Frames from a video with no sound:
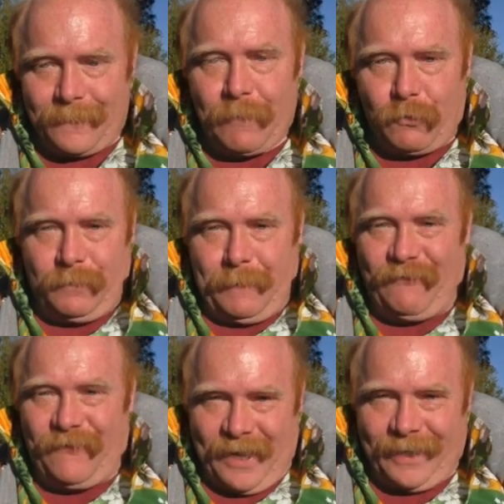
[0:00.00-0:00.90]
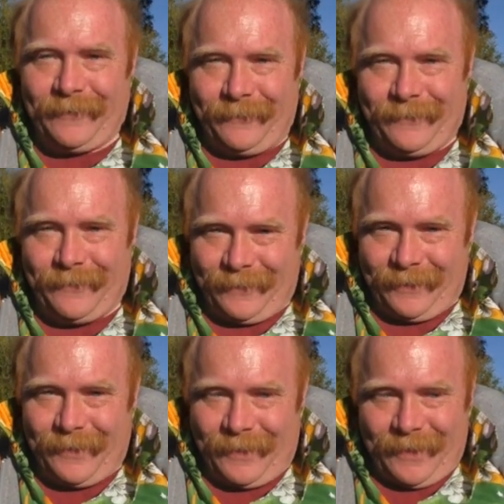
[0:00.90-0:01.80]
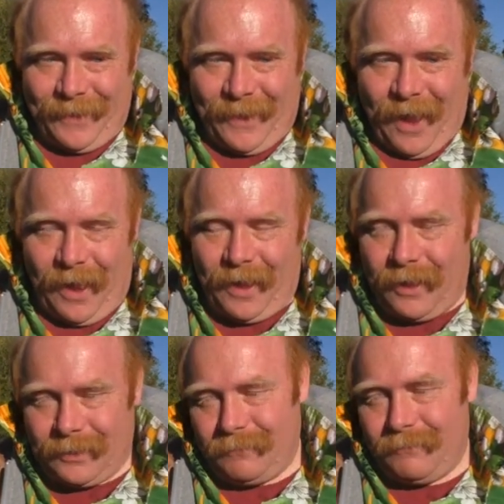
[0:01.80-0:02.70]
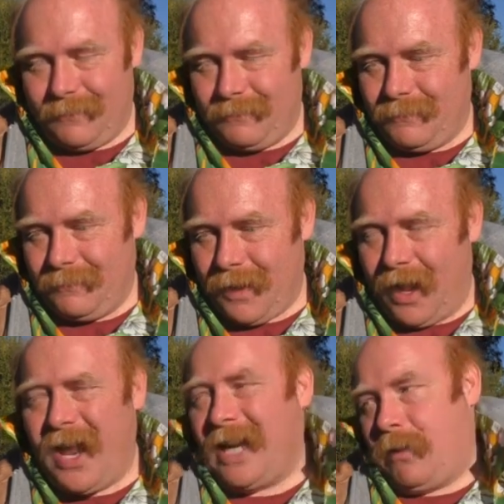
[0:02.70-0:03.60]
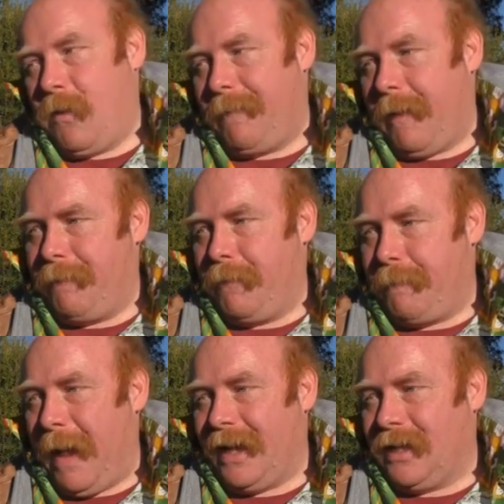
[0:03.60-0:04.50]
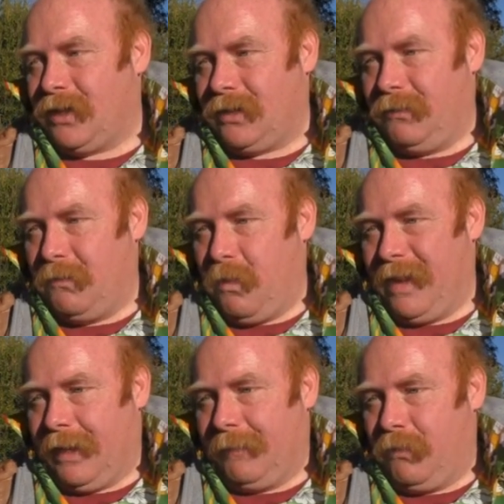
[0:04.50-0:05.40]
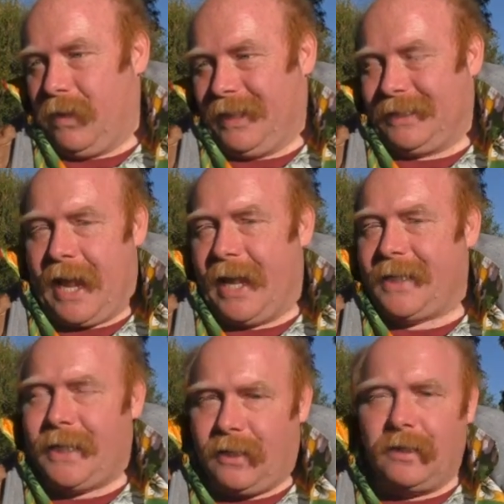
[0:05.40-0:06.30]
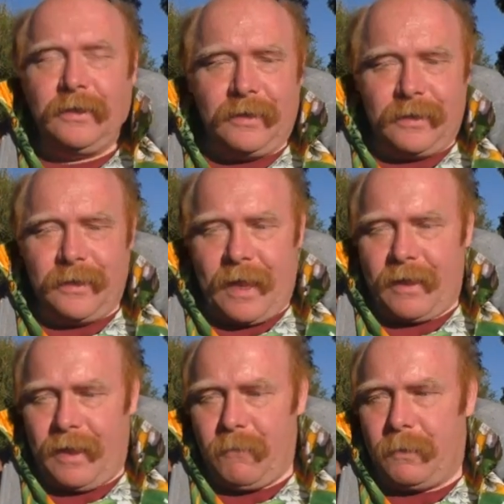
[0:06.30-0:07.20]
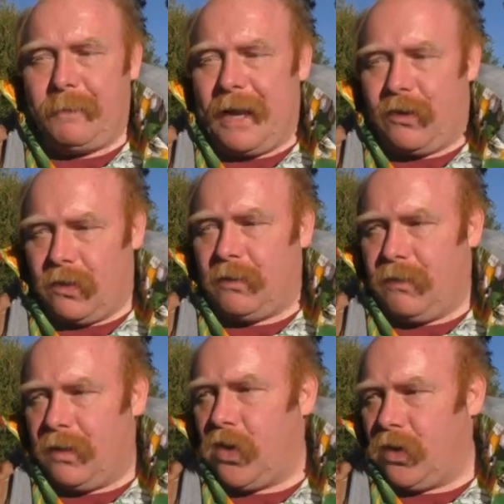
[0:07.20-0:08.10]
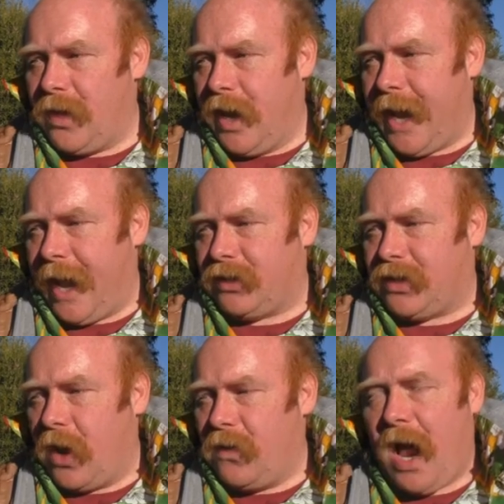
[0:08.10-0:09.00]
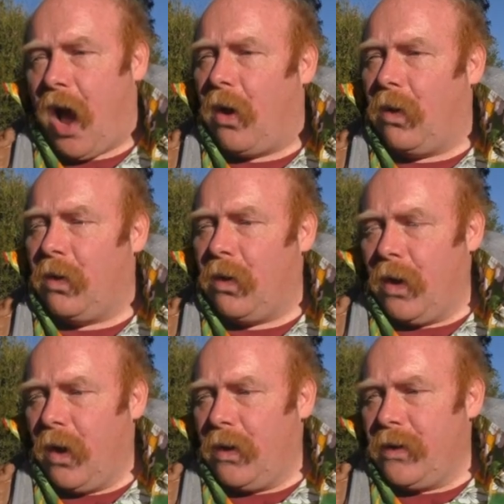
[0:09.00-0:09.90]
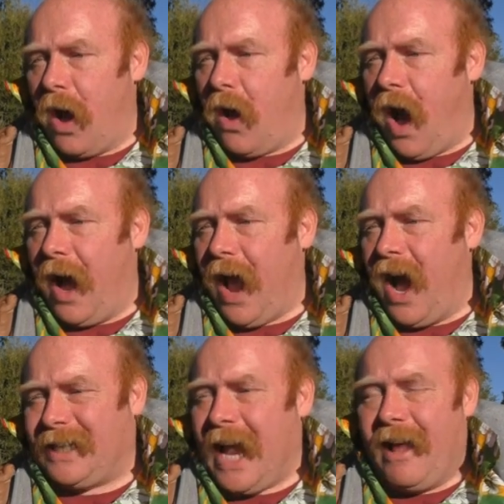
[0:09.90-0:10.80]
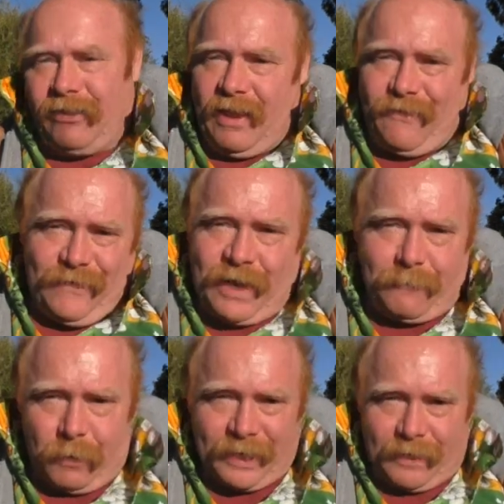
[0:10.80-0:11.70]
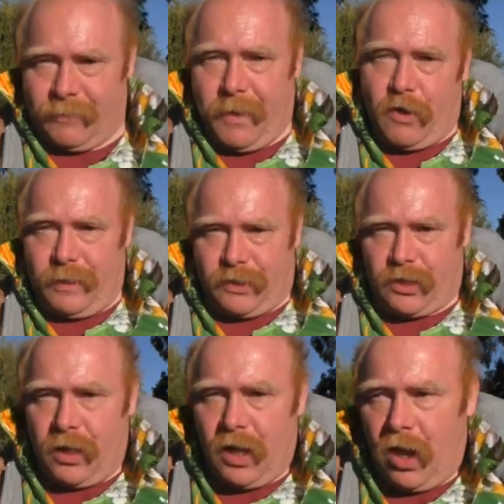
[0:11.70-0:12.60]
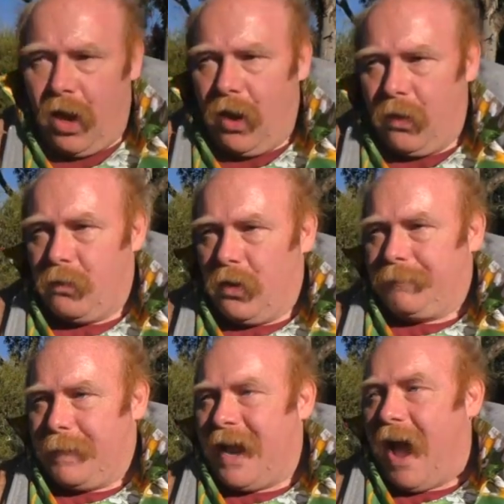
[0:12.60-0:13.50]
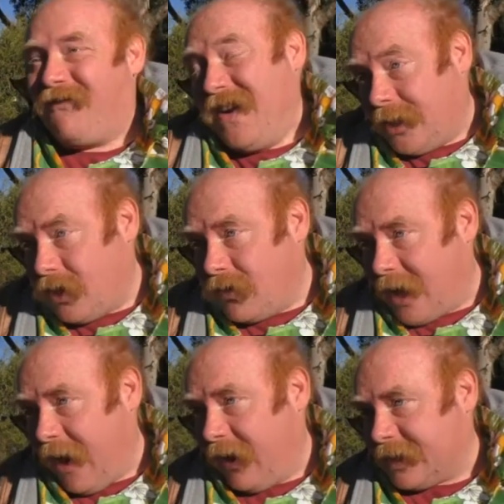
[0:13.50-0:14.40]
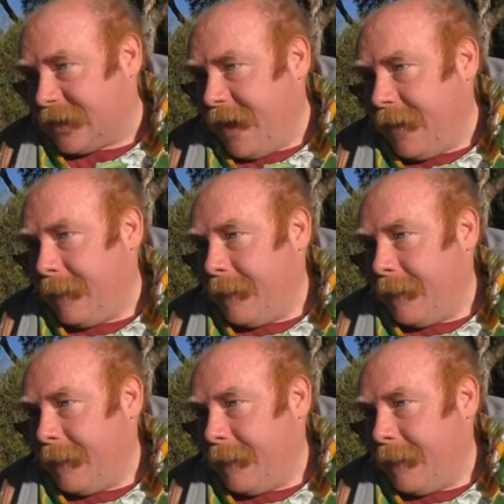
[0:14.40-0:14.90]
That would be fun. I'd like to whip bankers with a deity. That would be a good night out. So no, I can't think of anybody at the moment who would be a fictional character